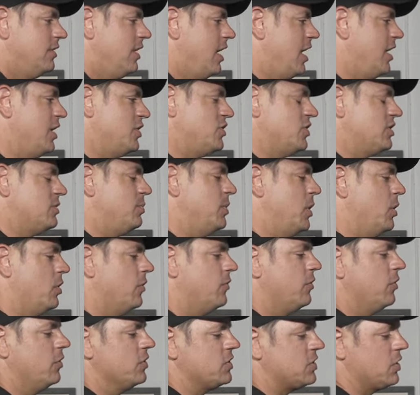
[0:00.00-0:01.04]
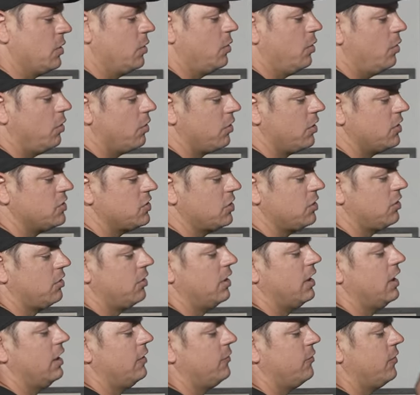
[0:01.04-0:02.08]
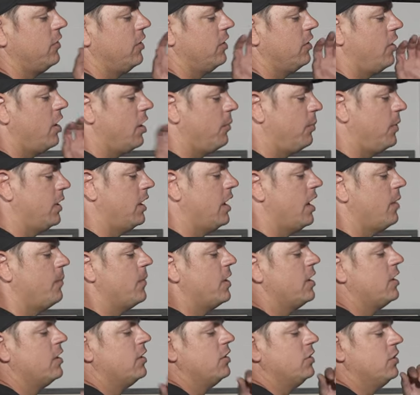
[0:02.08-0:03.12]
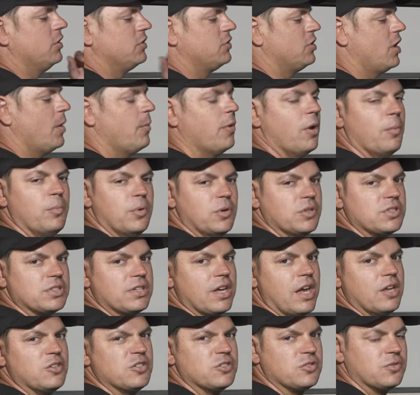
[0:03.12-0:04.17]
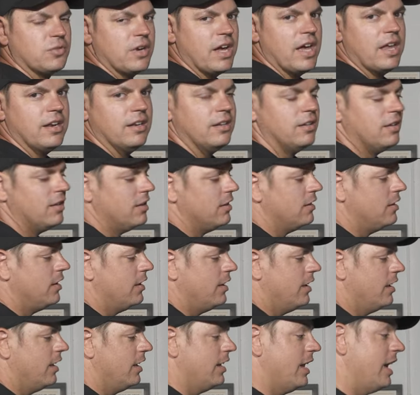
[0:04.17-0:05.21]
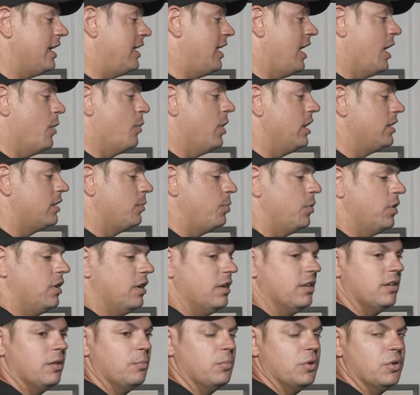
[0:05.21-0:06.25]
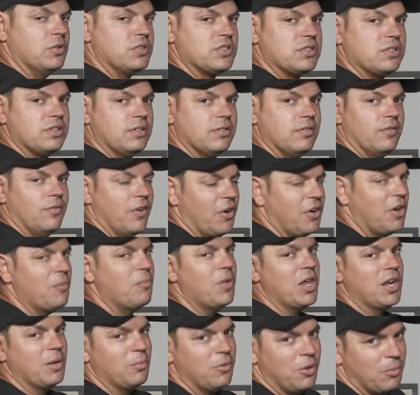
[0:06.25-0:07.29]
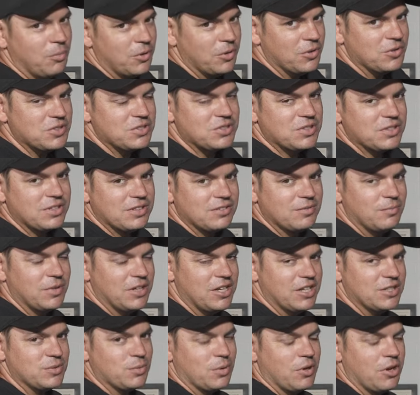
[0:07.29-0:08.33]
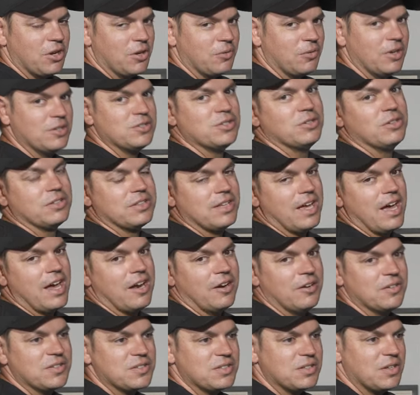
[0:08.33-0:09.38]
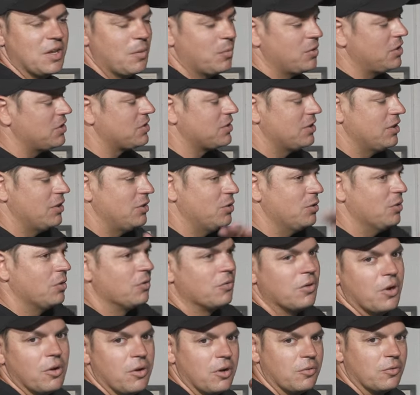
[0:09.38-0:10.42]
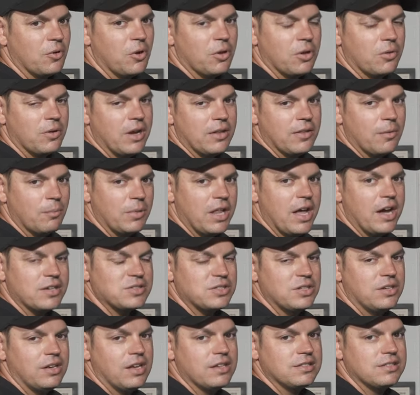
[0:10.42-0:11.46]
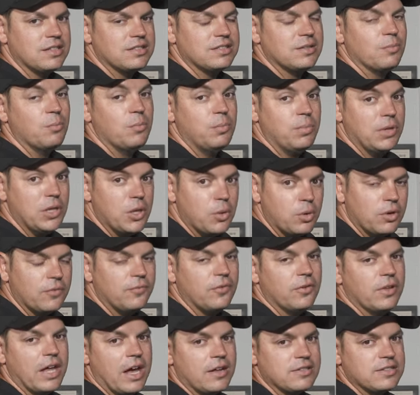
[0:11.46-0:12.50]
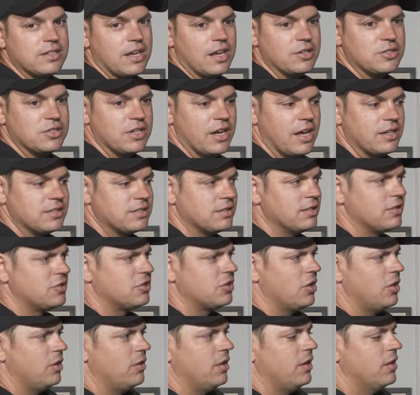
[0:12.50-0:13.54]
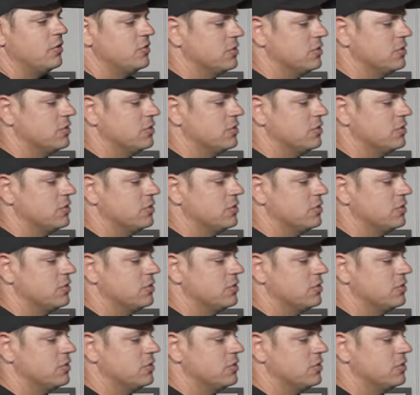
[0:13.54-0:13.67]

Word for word: And it's just beautiful. So orange and green for your R P M. Your turbo boost gauge is red. And I can't wait to put it into boost. Very minimal boost because we're on original tires. We're just gonna do a, ro a roll around the block so you guys get some beautiful outside shots. Let's show you the